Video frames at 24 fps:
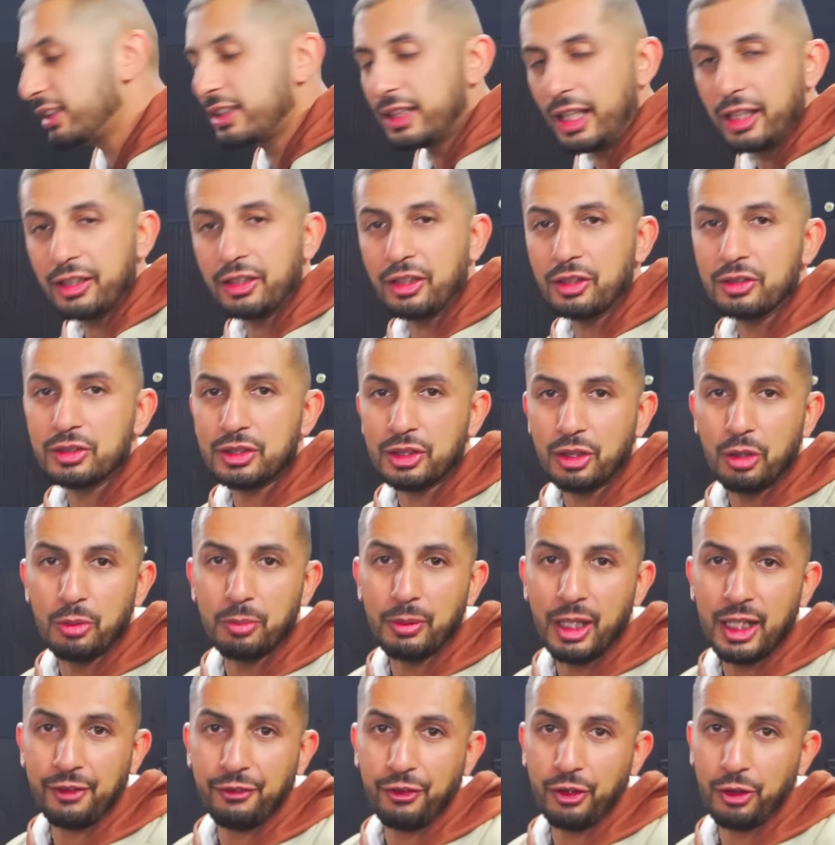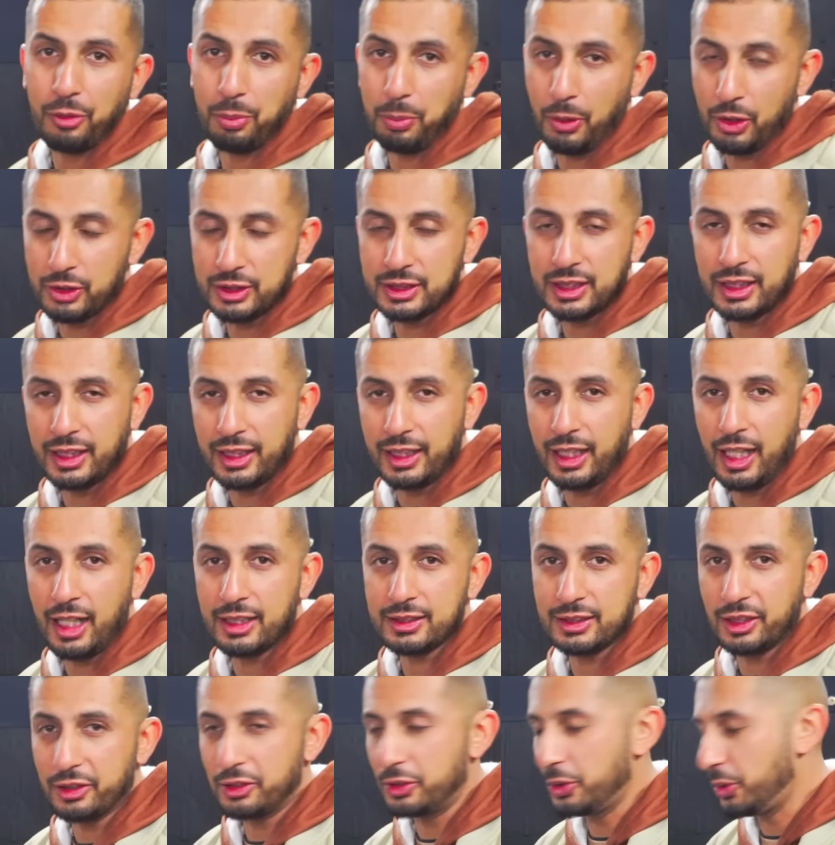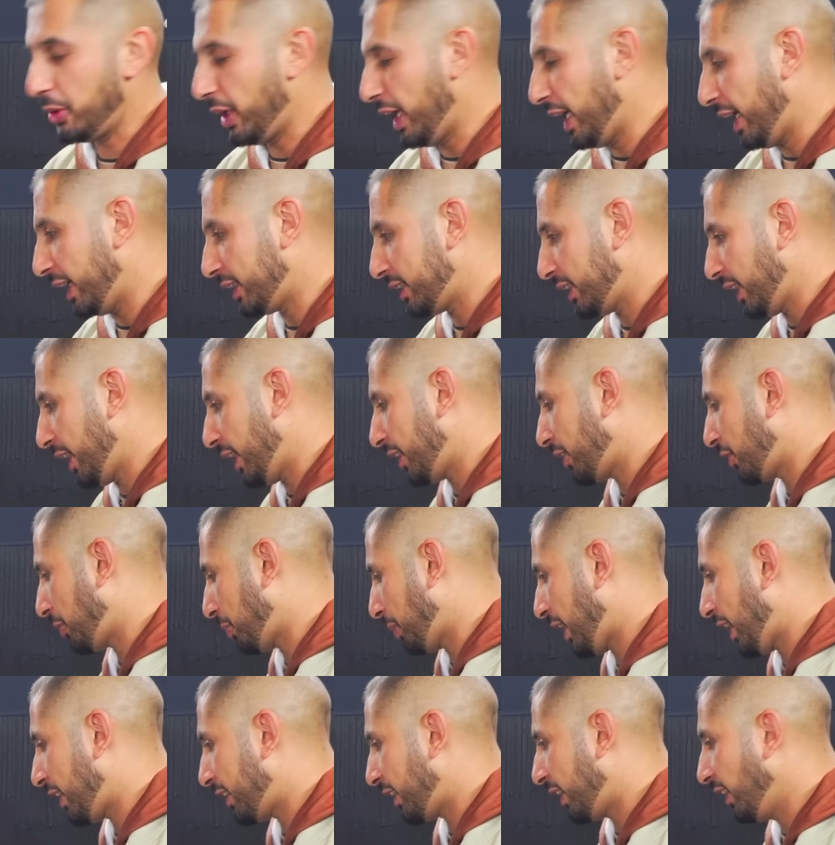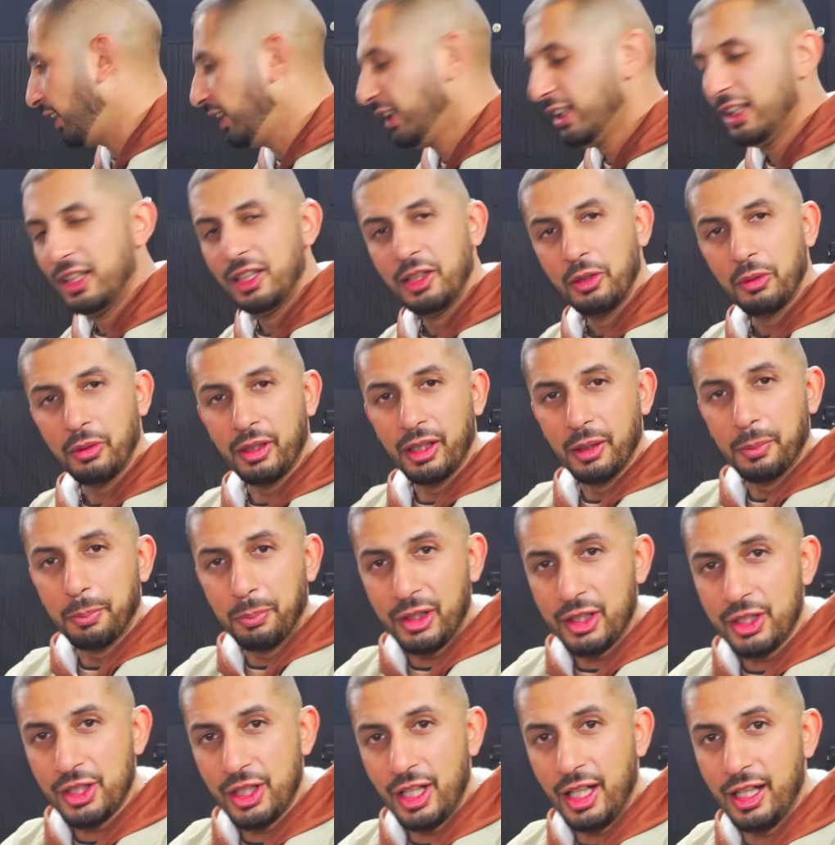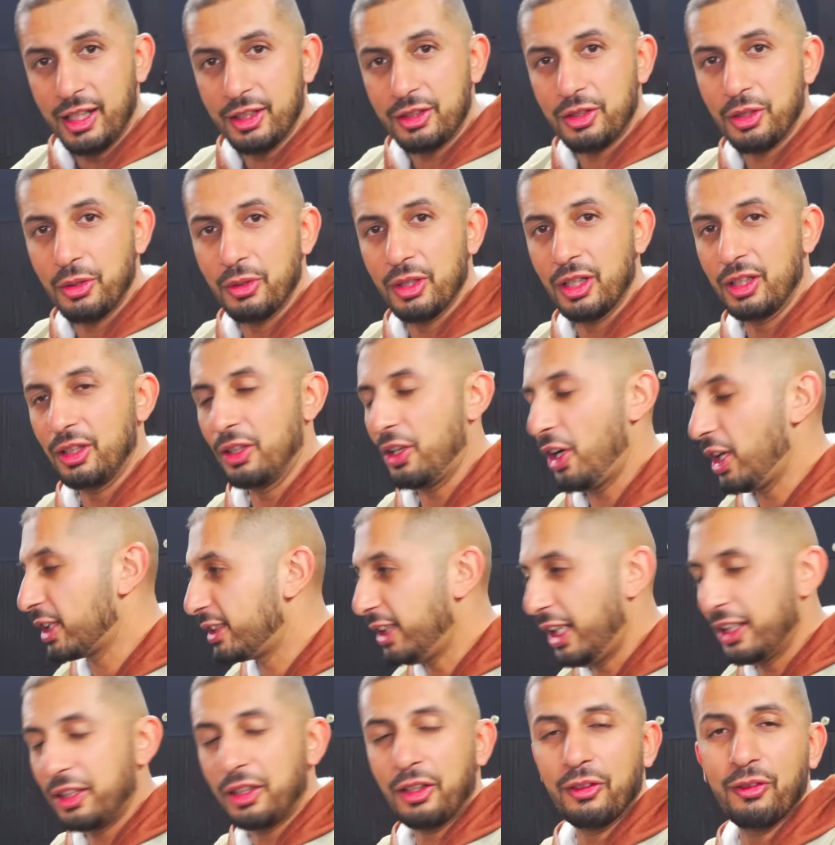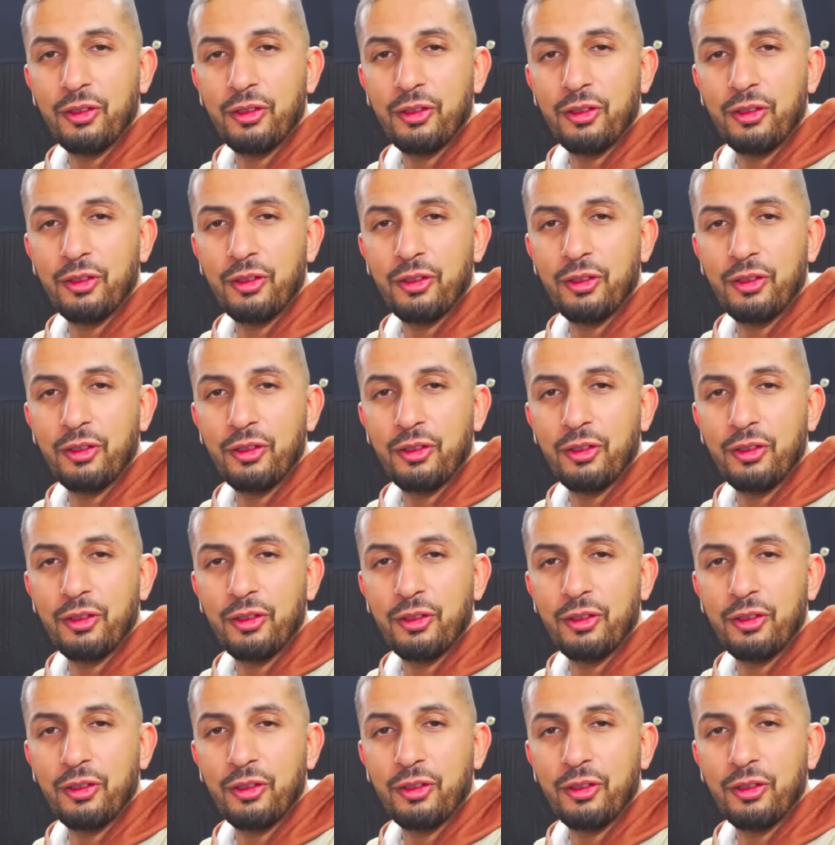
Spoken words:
Thank you so much for sponsoring us the 2 air tanks, brother. We appreciate you a lot. Thank you